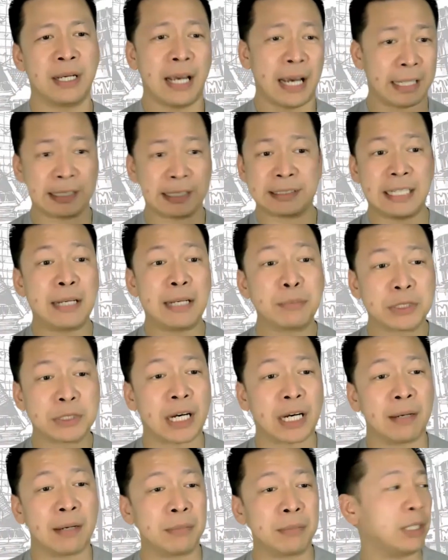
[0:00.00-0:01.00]
At the same
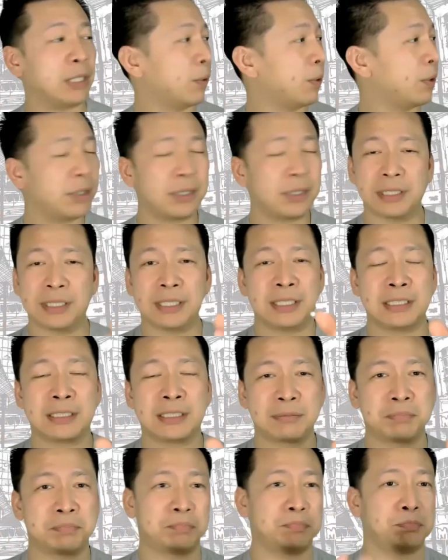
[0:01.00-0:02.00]
time, the Earth
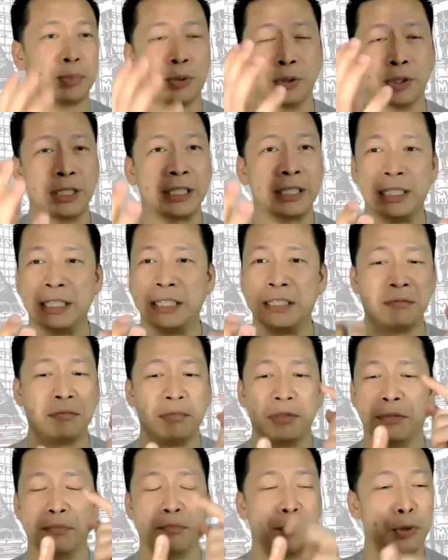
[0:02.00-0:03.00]
is pulling
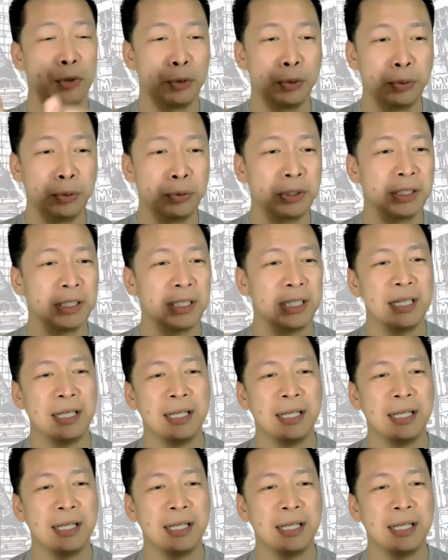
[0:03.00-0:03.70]
in the moon,